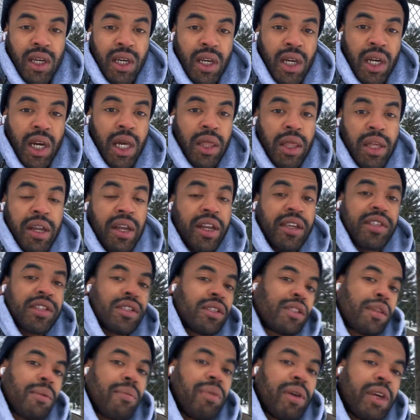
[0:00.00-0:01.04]
And then this is
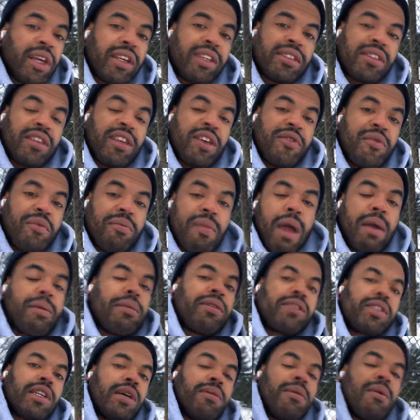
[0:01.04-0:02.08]
the biggest thing, maybe
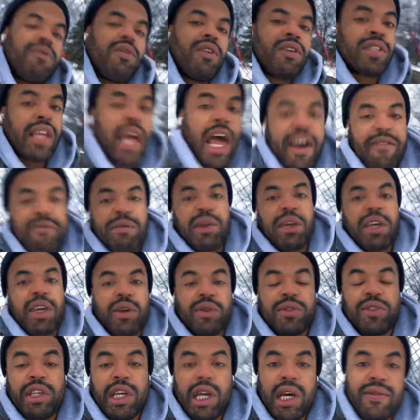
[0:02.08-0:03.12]
some of us have been
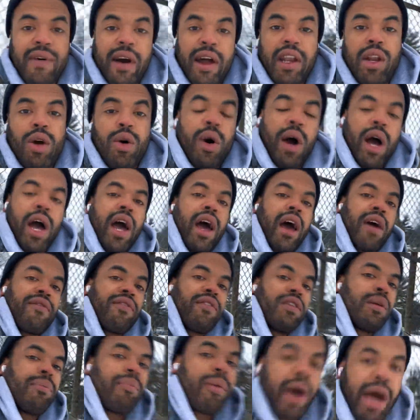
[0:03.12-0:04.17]
guilty of. I know I have in
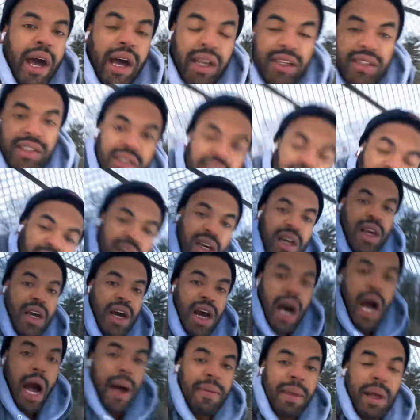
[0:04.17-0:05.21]
the past.
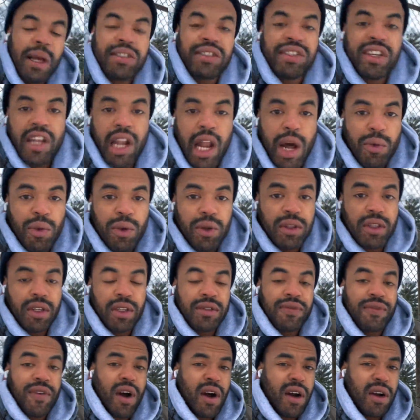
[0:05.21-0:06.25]
I'm not saying I went this
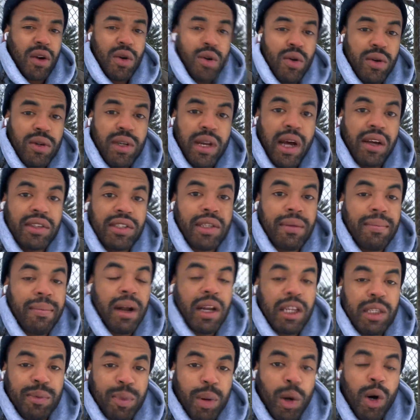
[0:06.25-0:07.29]
far going down
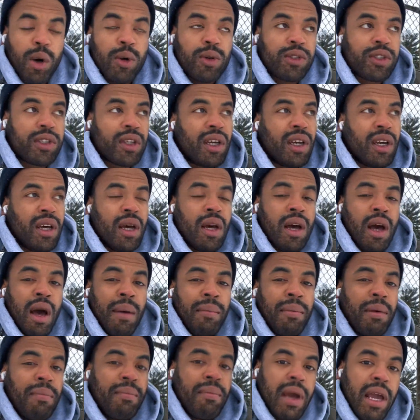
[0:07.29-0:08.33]
somebody's post,
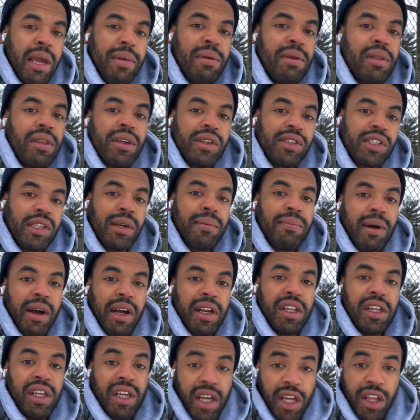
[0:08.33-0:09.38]
but maybe there's
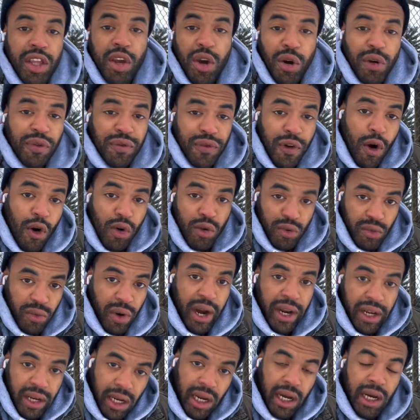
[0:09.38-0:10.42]
somebody in your phone
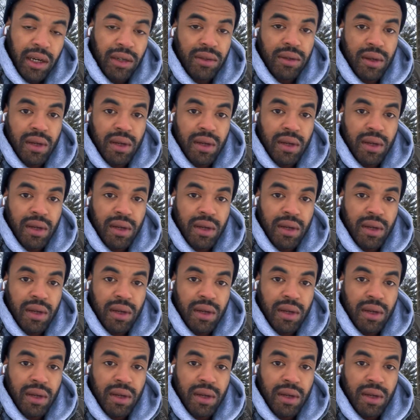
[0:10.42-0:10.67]
right now.